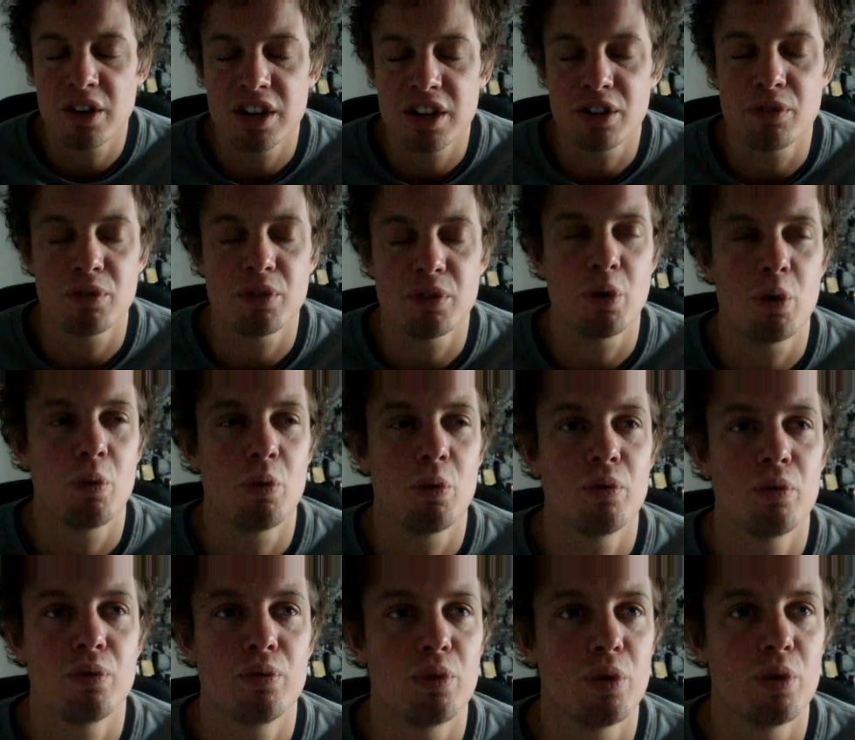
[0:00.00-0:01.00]
I don't
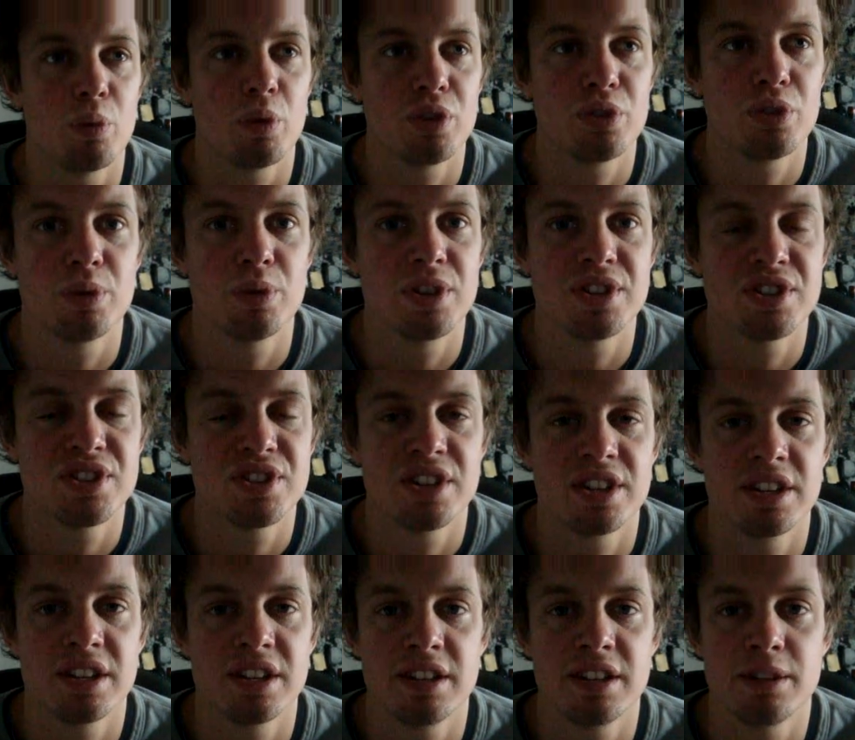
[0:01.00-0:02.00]
know for what
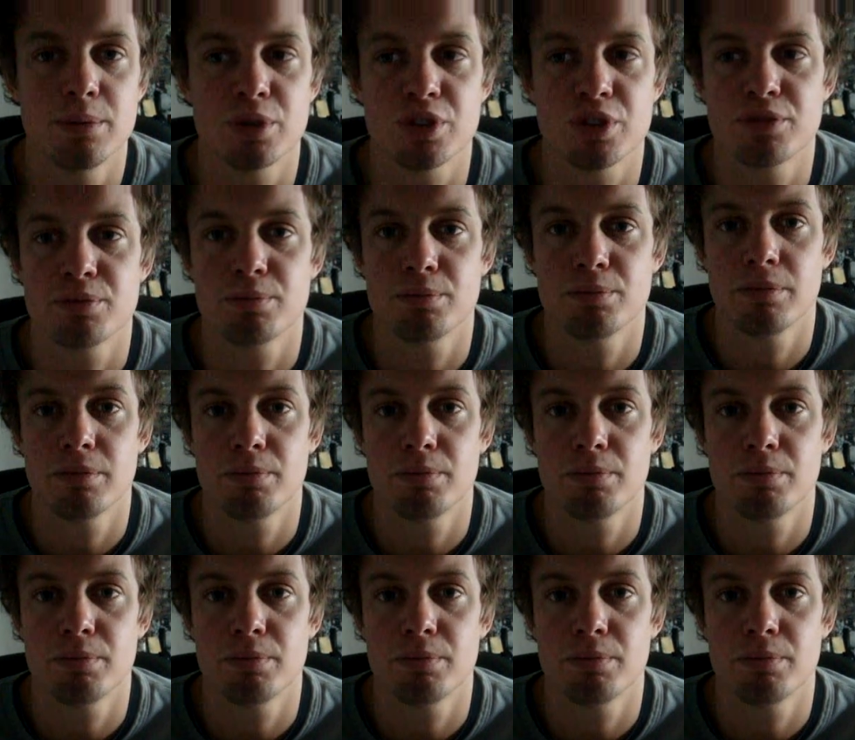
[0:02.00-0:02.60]
reason he was